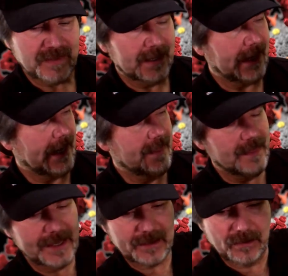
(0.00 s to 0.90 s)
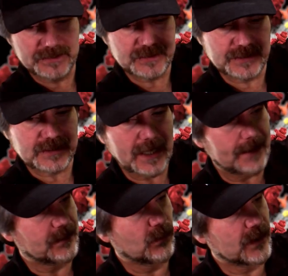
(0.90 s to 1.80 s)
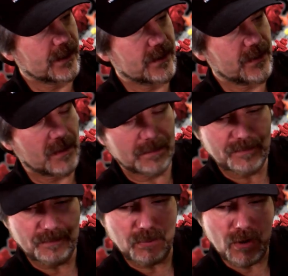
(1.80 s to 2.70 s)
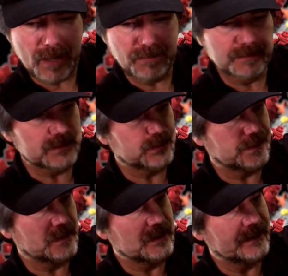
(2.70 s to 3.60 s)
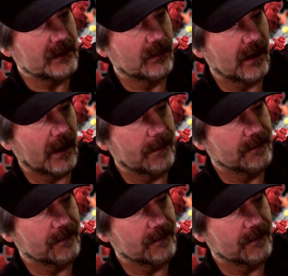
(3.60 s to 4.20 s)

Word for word: and then also on top. And one of the problems with U V um,